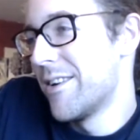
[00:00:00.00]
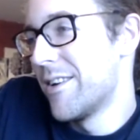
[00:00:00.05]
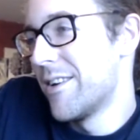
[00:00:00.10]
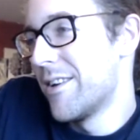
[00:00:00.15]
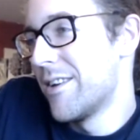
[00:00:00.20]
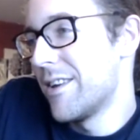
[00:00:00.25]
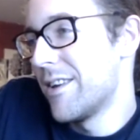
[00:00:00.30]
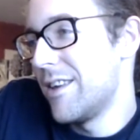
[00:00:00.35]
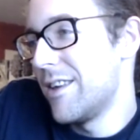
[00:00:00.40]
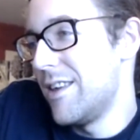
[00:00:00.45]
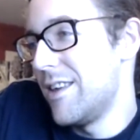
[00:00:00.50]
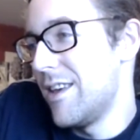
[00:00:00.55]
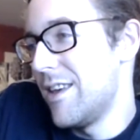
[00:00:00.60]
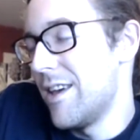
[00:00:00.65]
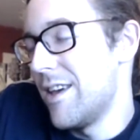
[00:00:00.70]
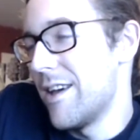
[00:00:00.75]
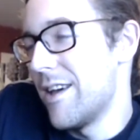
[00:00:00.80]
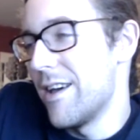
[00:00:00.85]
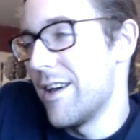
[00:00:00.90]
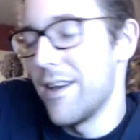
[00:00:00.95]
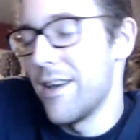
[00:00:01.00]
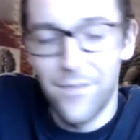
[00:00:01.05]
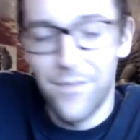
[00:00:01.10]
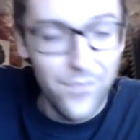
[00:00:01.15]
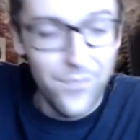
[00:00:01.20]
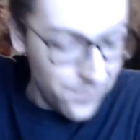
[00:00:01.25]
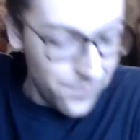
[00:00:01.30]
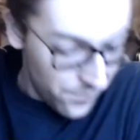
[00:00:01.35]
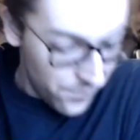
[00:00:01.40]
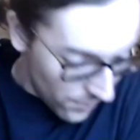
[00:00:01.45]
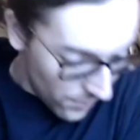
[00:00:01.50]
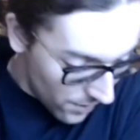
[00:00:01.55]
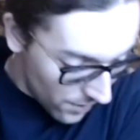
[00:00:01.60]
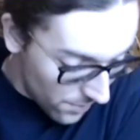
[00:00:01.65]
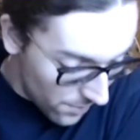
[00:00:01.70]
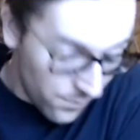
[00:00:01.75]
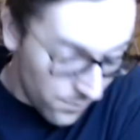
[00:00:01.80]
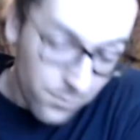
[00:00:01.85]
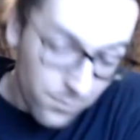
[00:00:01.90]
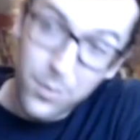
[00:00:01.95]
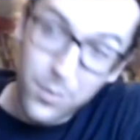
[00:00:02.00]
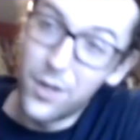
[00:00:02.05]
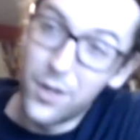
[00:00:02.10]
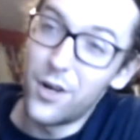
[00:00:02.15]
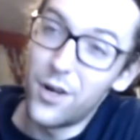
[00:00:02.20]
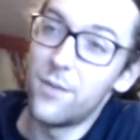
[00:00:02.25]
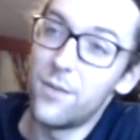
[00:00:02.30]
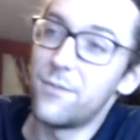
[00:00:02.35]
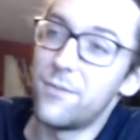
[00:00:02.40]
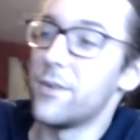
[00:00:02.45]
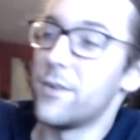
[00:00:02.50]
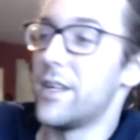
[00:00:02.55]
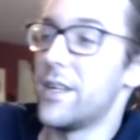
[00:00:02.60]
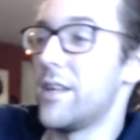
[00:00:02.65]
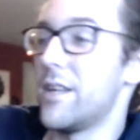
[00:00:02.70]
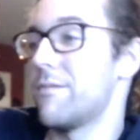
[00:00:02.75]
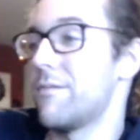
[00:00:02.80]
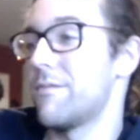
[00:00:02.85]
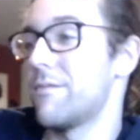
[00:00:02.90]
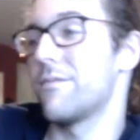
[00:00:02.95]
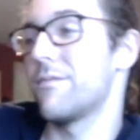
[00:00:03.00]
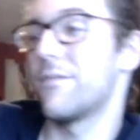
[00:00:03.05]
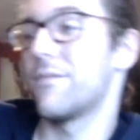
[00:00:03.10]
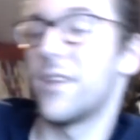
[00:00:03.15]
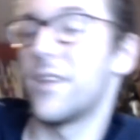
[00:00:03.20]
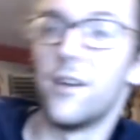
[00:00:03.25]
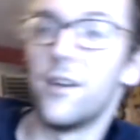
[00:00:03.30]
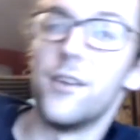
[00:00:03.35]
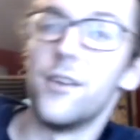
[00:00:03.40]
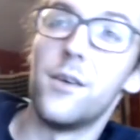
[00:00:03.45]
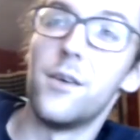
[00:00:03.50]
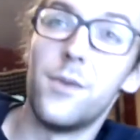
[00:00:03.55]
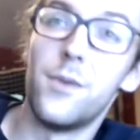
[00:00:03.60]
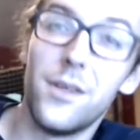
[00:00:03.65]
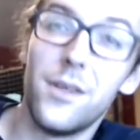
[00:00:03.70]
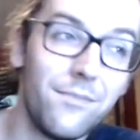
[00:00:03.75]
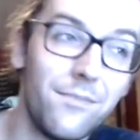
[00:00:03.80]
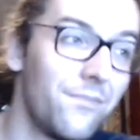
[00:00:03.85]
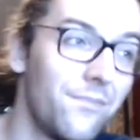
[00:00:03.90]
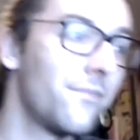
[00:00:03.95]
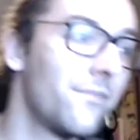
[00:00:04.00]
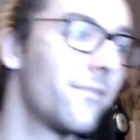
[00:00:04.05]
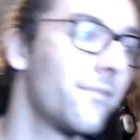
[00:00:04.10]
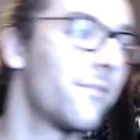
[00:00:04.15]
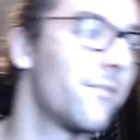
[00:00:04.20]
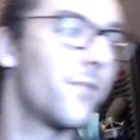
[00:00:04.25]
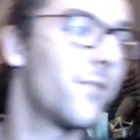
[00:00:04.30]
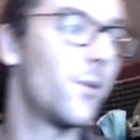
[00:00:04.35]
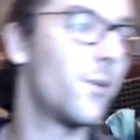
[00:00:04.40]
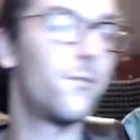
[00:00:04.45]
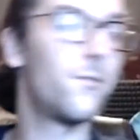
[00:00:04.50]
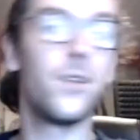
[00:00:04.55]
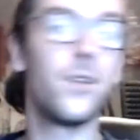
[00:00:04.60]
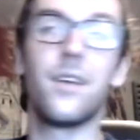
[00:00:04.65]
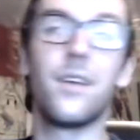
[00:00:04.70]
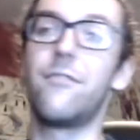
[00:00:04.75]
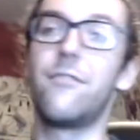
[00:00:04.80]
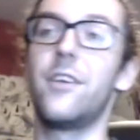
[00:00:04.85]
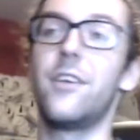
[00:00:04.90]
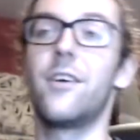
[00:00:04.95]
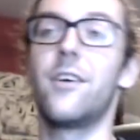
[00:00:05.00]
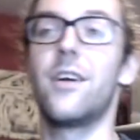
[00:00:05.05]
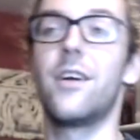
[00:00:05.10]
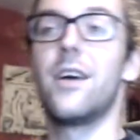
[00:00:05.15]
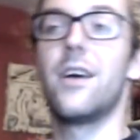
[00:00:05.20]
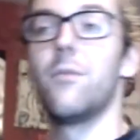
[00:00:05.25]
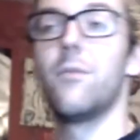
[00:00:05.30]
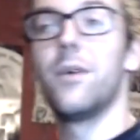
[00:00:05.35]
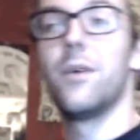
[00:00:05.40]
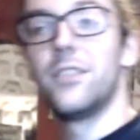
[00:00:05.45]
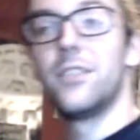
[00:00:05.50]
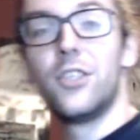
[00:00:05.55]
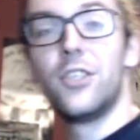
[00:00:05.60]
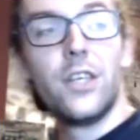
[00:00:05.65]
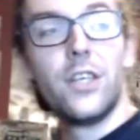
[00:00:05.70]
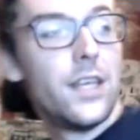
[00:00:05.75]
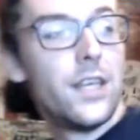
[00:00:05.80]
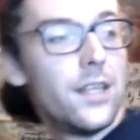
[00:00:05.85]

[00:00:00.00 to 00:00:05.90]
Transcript: Yeah. But hopefully, I don't know, man. Hopefully I figure out my shit